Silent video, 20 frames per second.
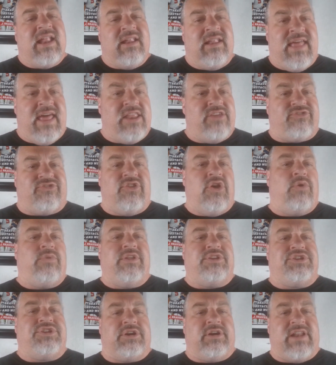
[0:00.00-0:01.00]
Let us know
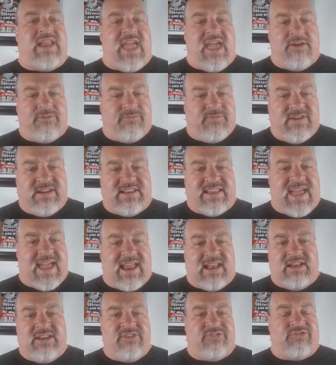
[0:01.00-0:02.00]
that you're an
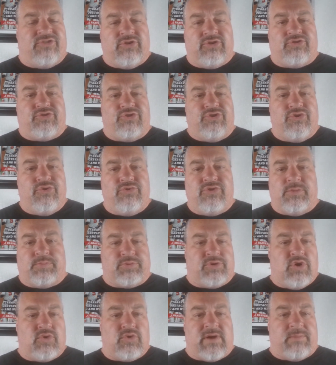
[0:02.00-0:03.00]
everyday listener to the
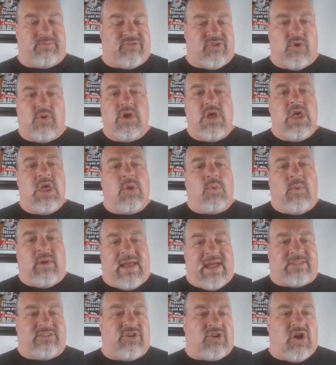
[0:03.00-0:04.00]
program. So we
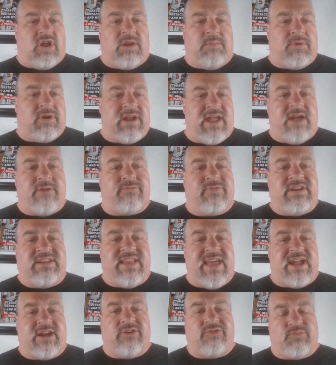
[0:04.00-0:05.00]
like to call them our
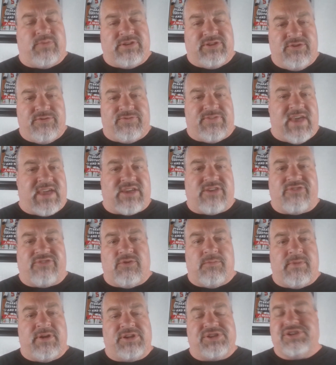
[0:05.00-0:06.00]
everydayers. We do thank you
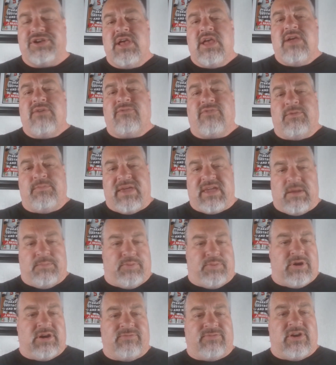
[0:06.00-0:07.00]
so much for being a
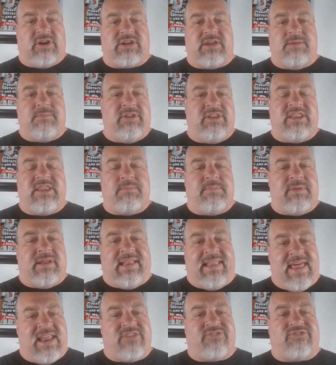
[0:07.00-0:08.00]
part of our community. But
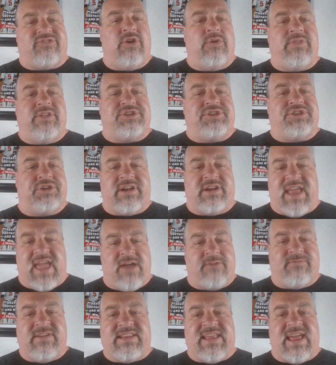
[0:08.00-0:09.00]
let us know that you're an
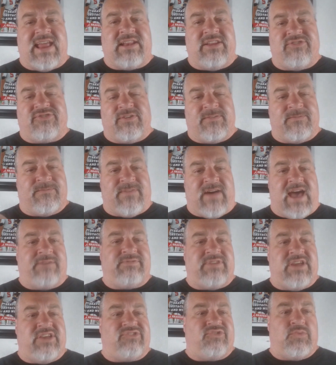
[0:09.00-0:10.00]
everyday listener
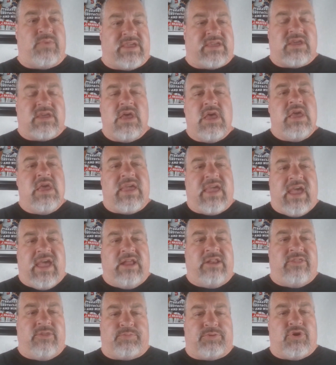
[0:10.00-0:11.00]
5 days a week
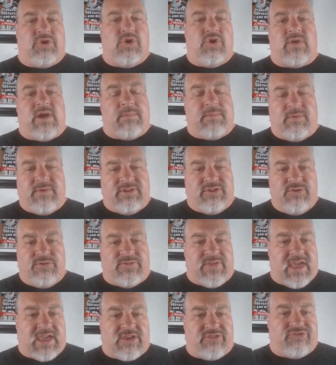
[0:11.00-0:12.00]
into the program. And we do
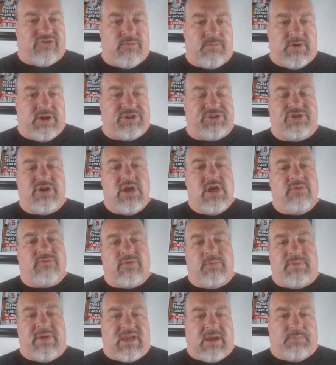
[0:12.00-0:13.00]
thank you so much
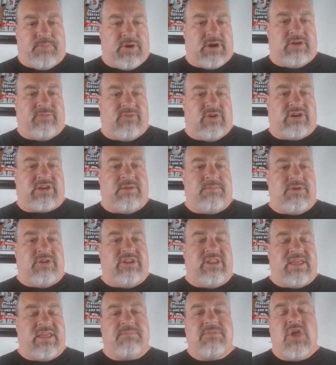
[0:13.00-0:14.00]
for being a part of our
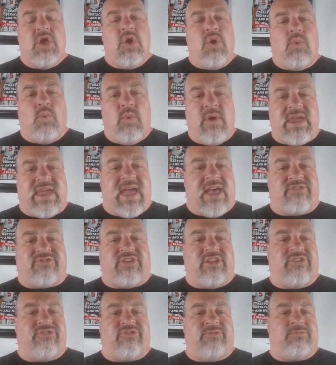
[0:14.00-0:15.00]
community. We
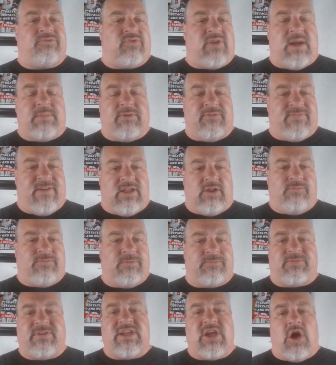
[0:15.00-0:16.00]
ask you to subscribe or follow
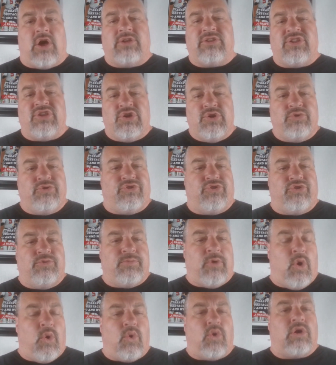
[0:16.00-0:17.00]
for free on
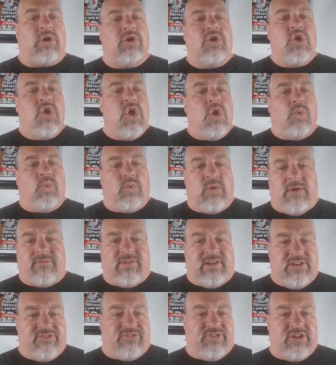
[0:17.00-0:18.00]
YouTube or wherever
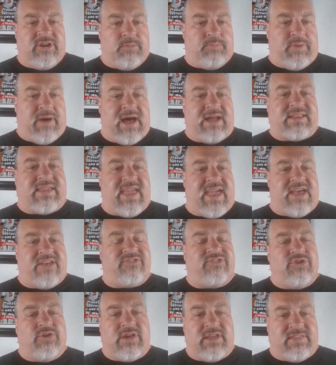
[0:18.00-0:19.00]
you listen to your
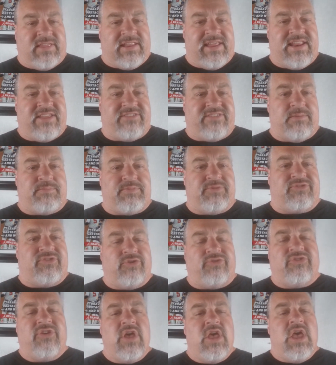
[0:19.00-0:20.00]
podcast. You can get the latest
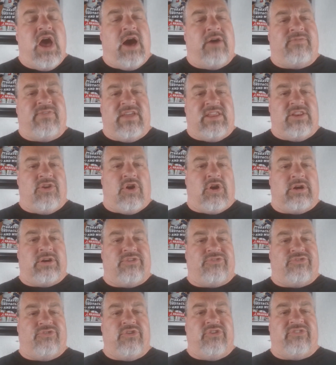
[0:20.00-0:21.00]
episodes of Hittin' Hard
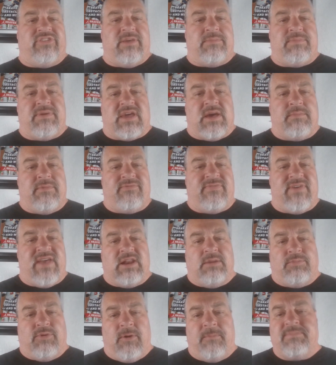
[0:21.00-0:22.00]
as soon as they become
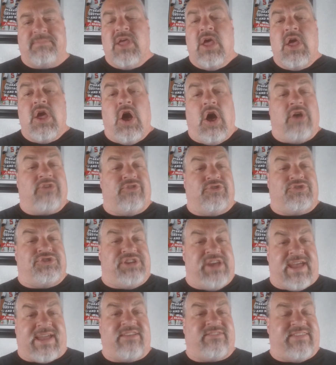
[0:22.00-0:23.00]
available. Also,
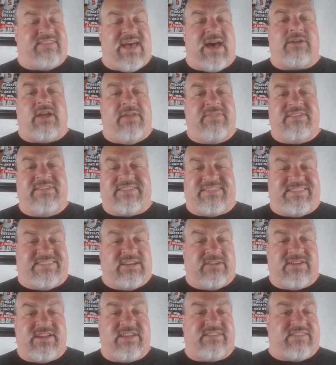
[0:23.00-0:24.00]
check us out on the
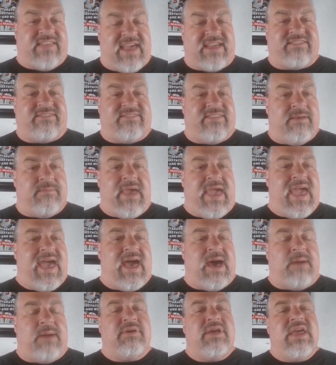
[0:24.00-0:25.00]
SiriusXM
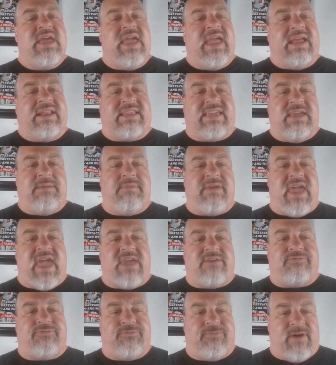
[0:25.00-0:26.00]
app and give me
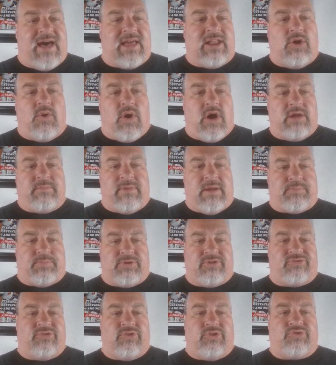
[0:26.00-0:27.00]
a follow on my
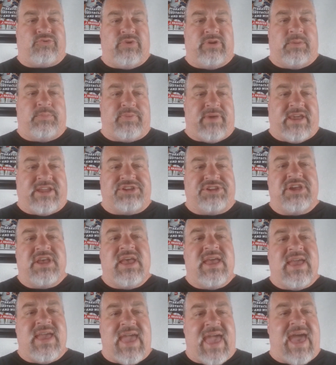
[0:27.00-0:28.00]
personal Twitter page
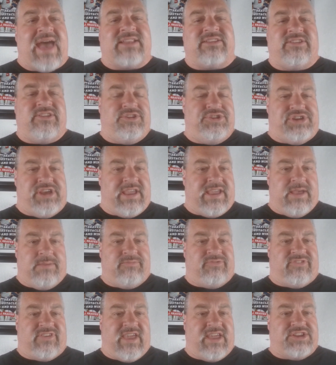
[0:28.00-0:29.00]
at
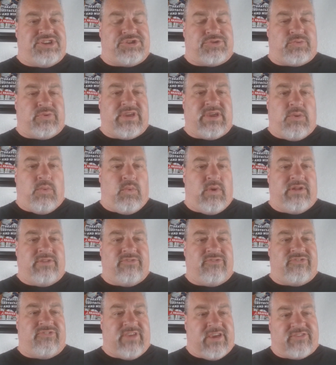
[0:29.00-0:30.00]

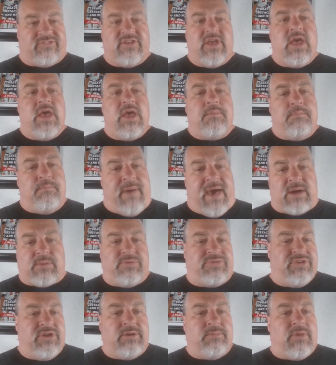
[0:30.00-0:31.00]
JMCH316. Back
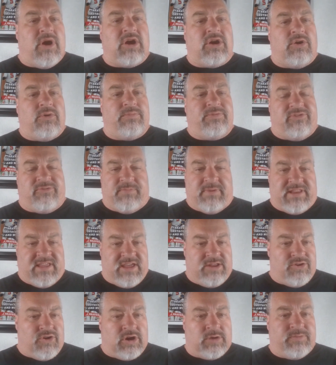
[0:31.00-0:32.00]
with you tomorrow. This has been
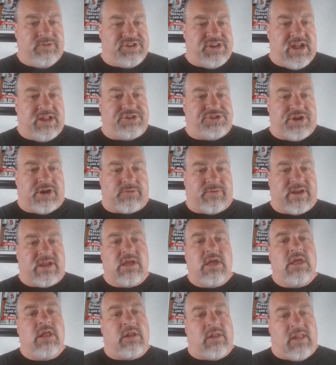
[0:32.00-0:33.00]
Hittin' Hard with Jon
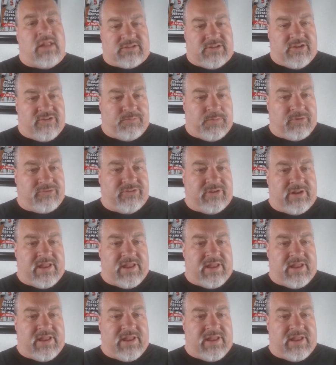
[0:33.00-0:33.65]
Chuckery, Locked On Sports